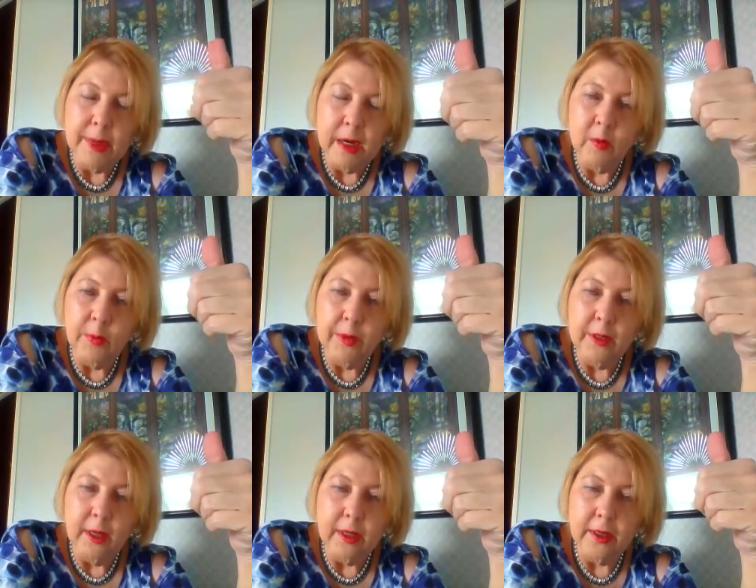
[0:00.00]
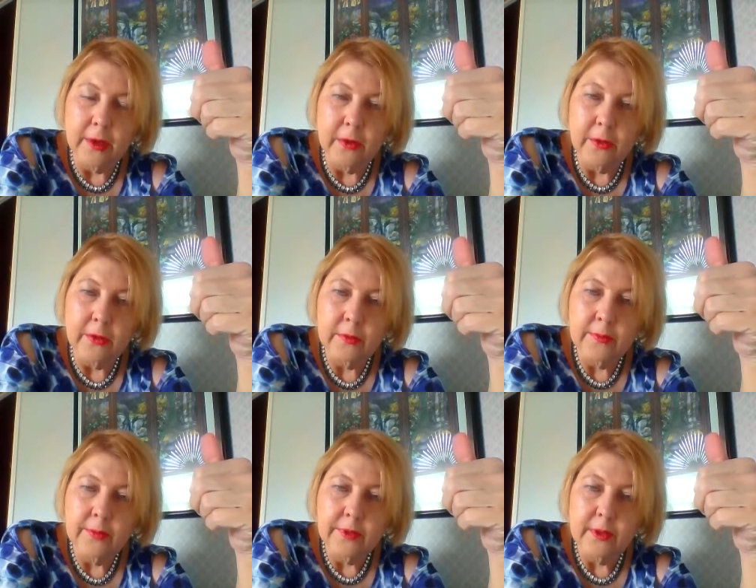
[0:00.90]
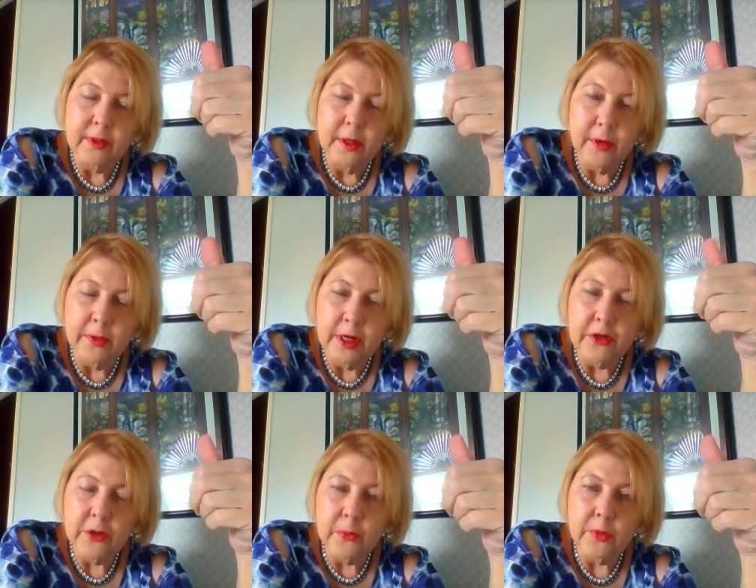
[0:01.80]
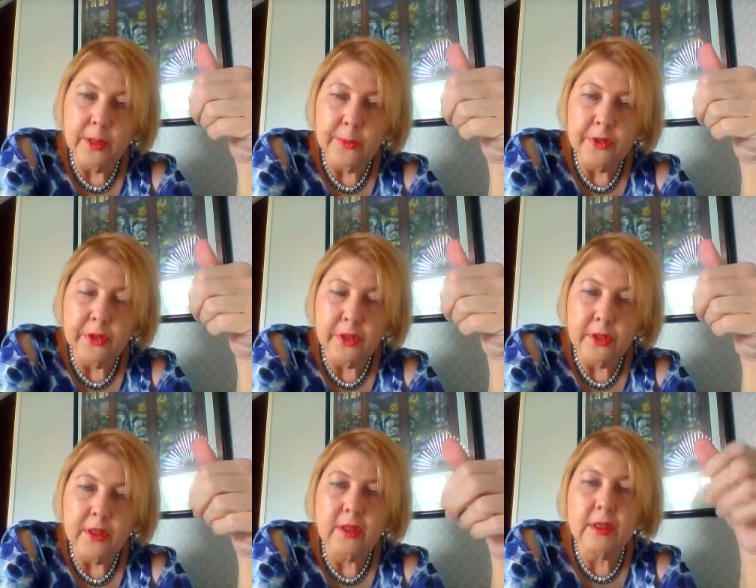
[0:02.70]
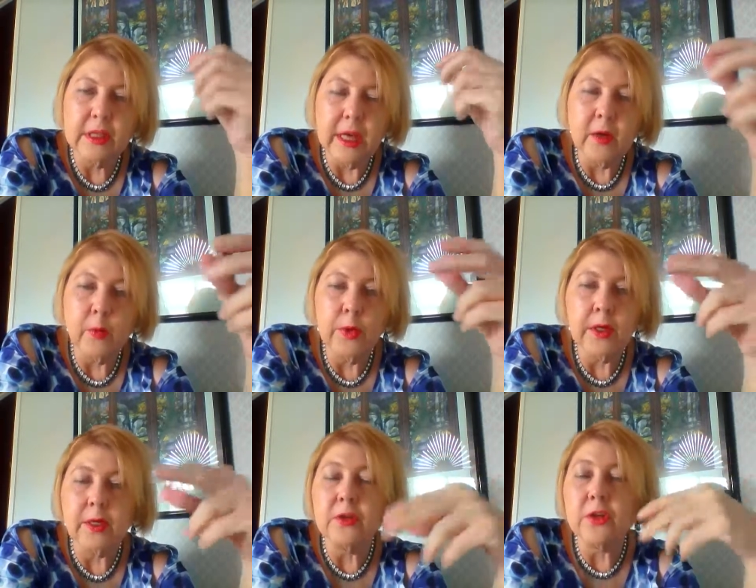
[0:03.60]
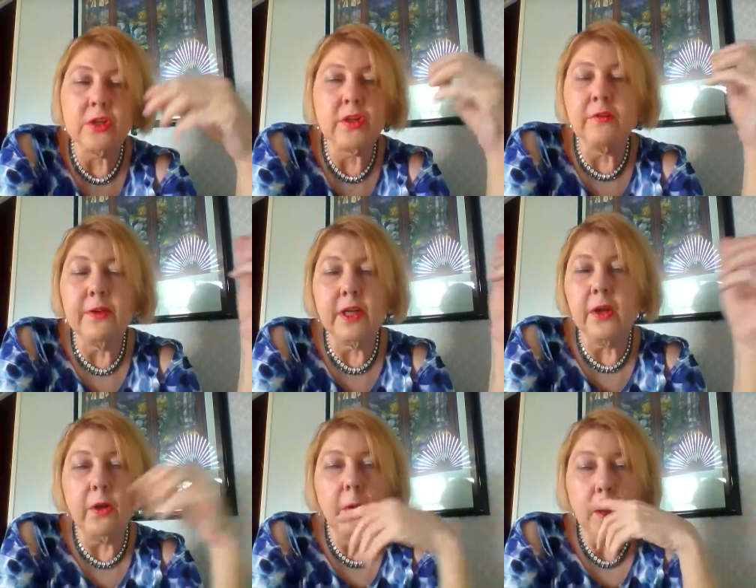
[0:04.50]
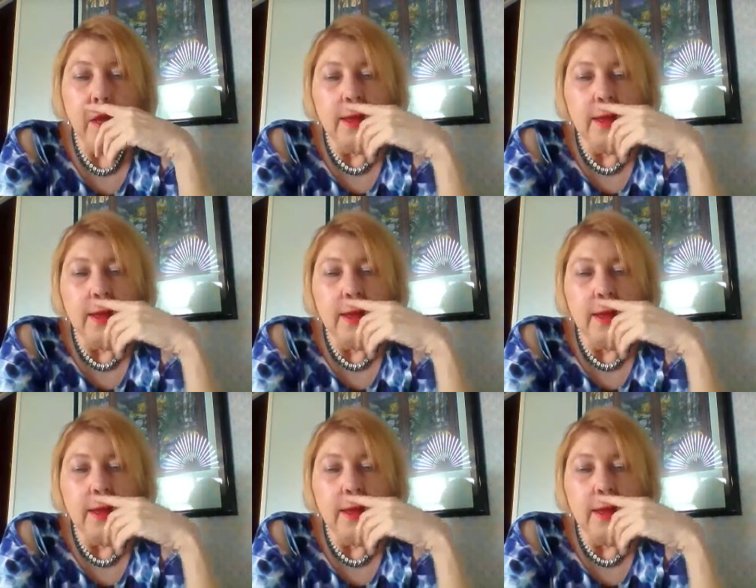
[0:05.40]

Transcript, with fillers: PowerPoint audio narration with images. The second one is just a video.